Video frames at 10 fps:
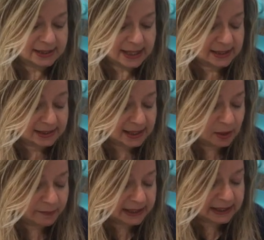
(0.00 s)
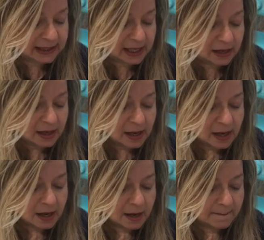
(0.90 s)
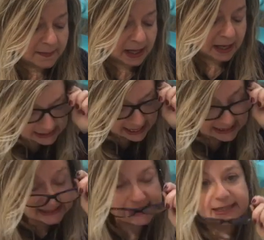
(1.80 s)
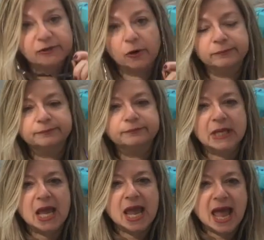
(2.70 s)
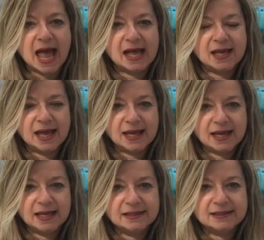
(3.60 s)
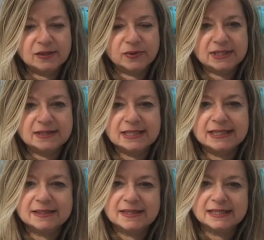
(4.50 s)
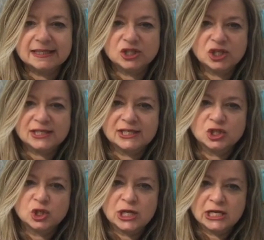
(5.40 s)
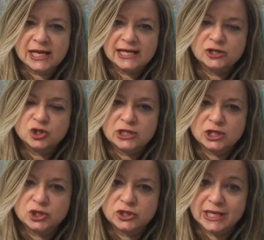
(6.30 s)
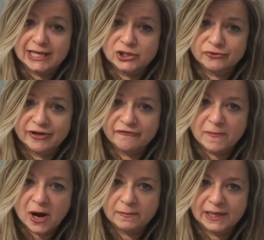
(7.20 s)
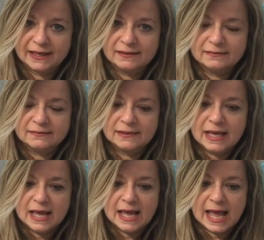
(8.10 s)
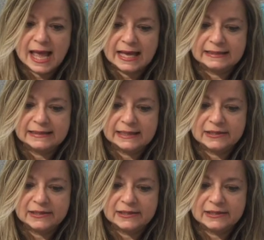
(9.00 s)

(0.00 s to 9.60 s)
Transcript: encyclopedia by Denis Diderot. So this is just an introduction to the history of marbling, and